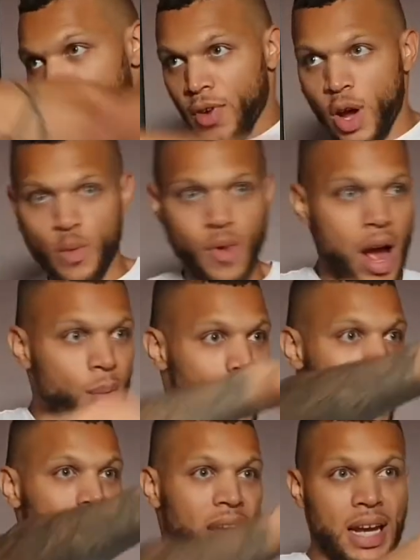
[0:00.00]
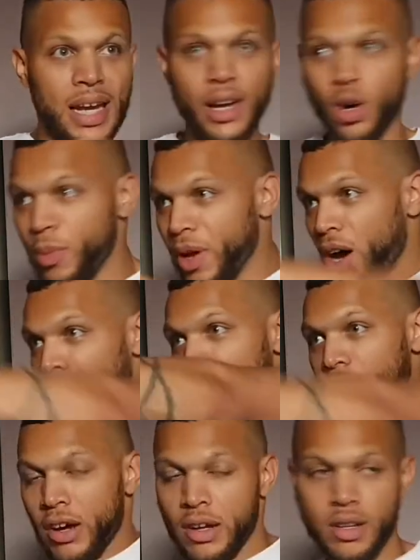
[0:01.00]
Third round might be a little bit
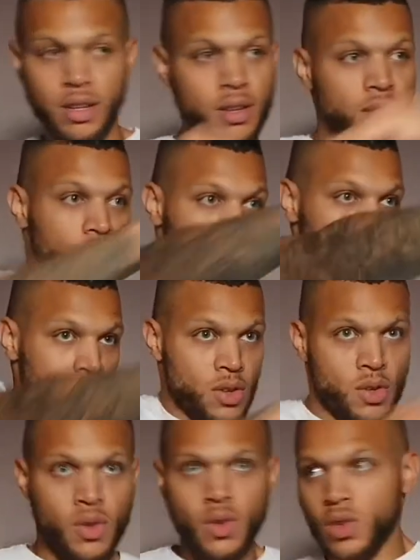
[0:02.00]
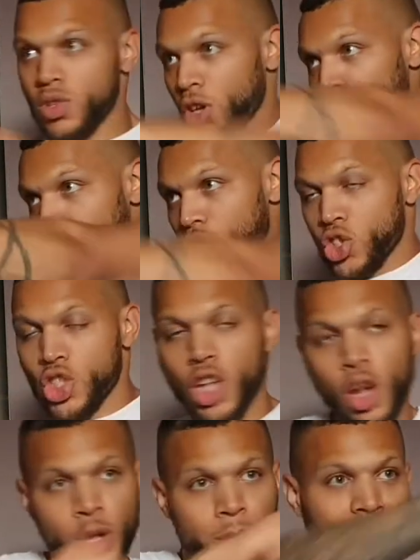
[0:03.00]
harder, so you can
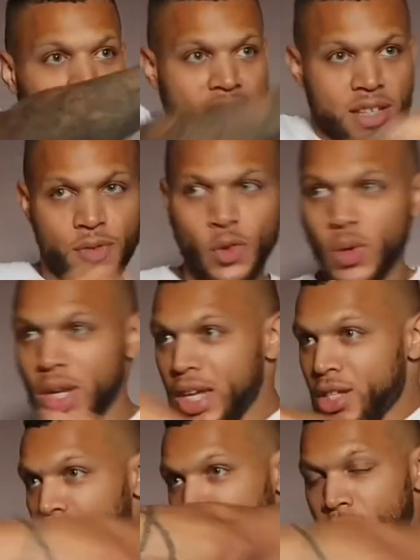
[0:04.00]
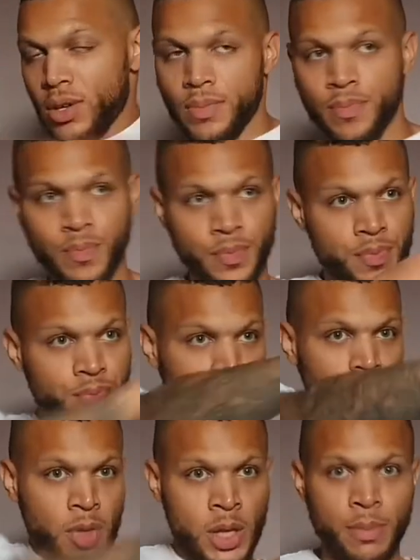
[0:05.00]
slow your pace if you need to,
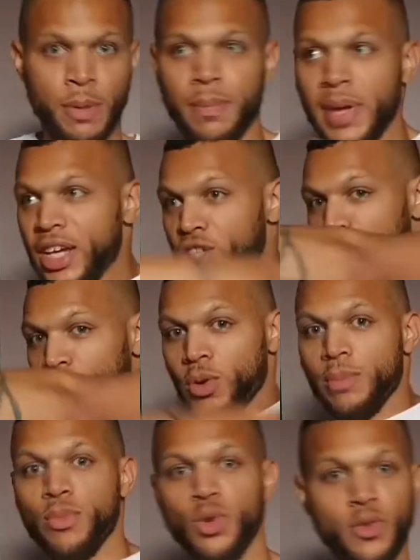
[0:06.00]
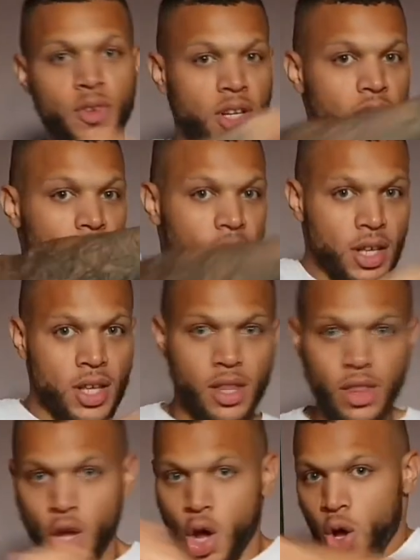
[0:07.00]
but make sure we're moving
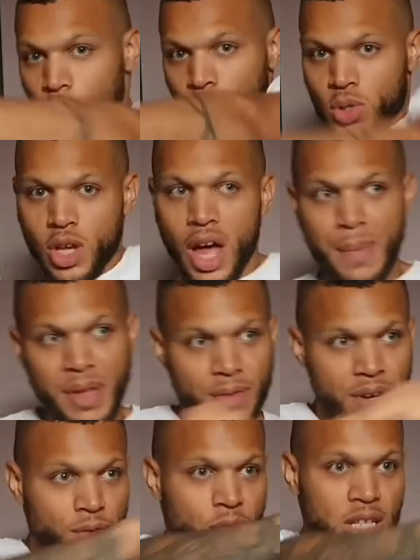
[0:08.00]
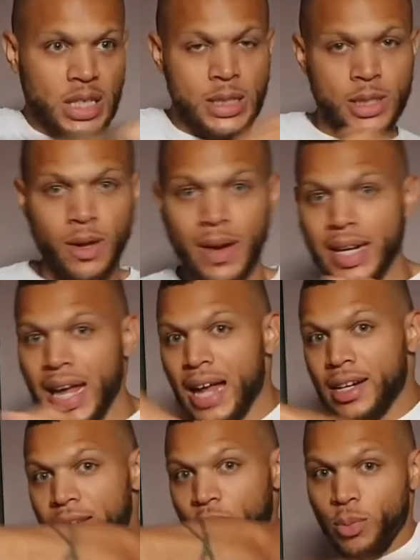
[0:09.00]
the whole time. Even if you need to slow it
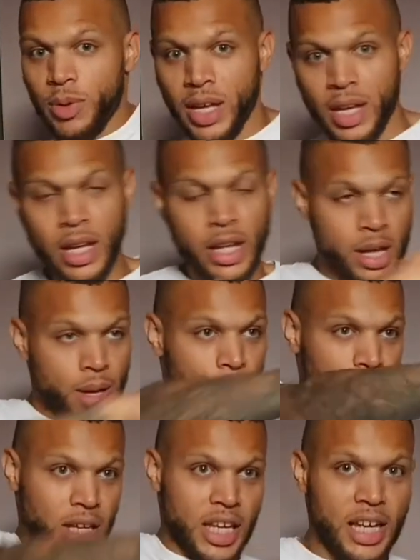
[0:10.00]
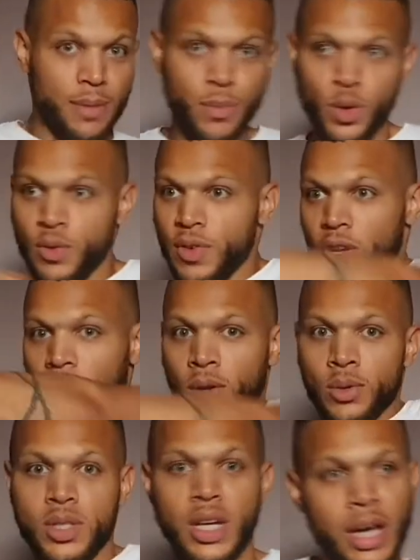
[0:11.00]
down a little bit, but keep moving the
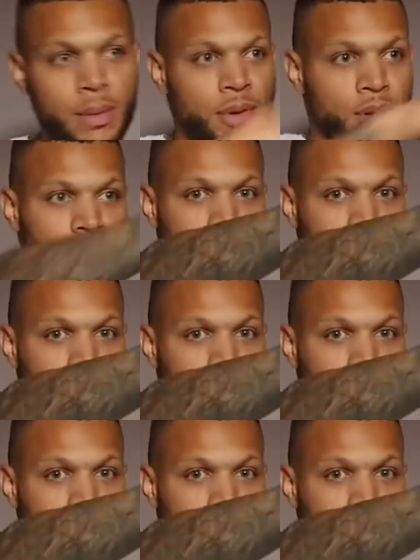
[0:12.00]
whole time.